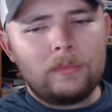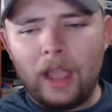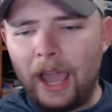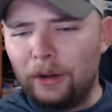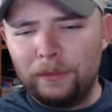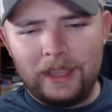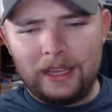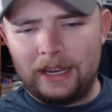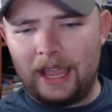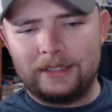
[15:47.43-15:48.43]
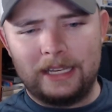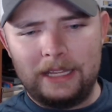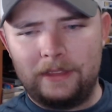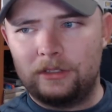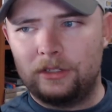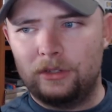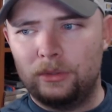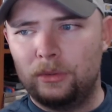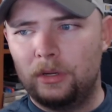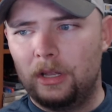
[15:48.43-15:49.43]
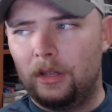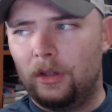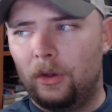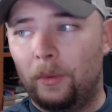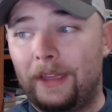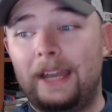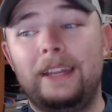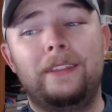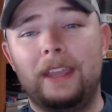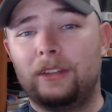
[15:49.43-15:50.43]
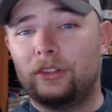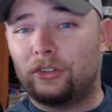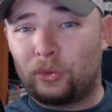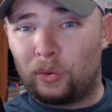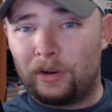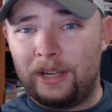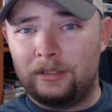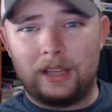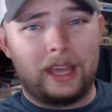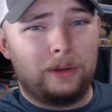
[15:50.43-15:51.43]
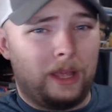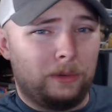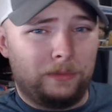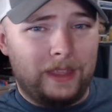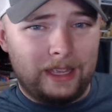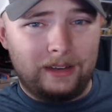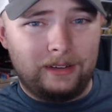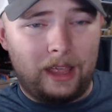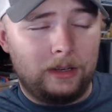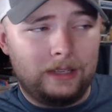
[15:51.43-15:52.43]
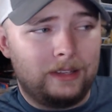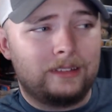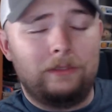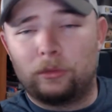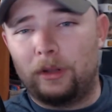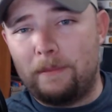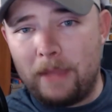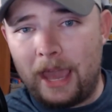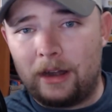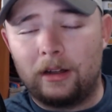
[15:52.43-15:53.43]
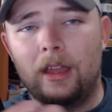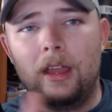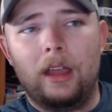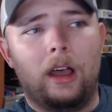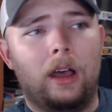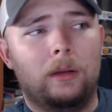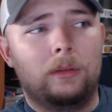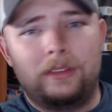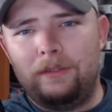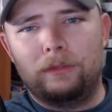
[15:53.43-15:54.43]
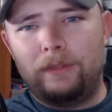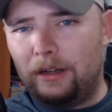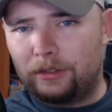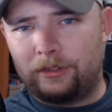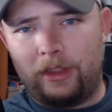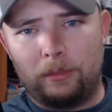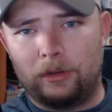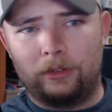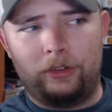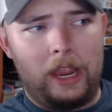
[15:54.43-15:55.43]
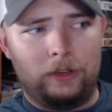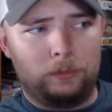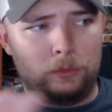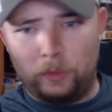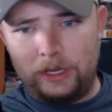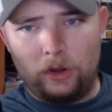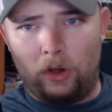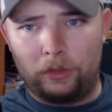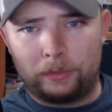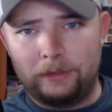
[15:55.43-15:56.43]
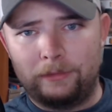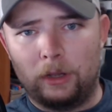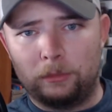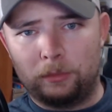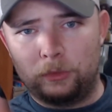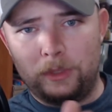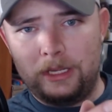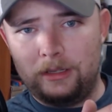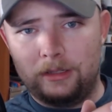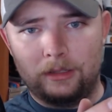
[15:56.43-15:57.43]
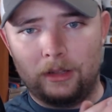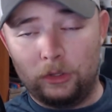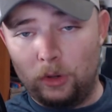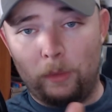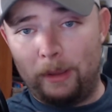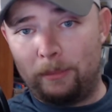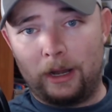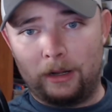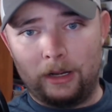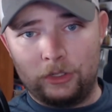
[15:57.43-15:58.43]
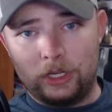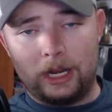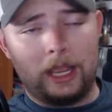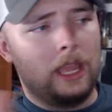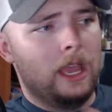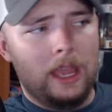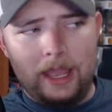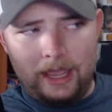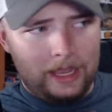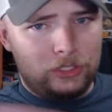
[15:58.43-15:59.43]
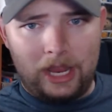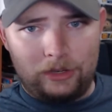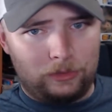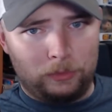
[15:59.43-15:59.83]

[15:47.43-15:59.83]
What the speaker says: I don't think it has anything to do with anything in the story. I don't think it doesn't even really matter. Because even Vader's saber changed between all three films, between A New Hope, Empire, and Jedi. It changed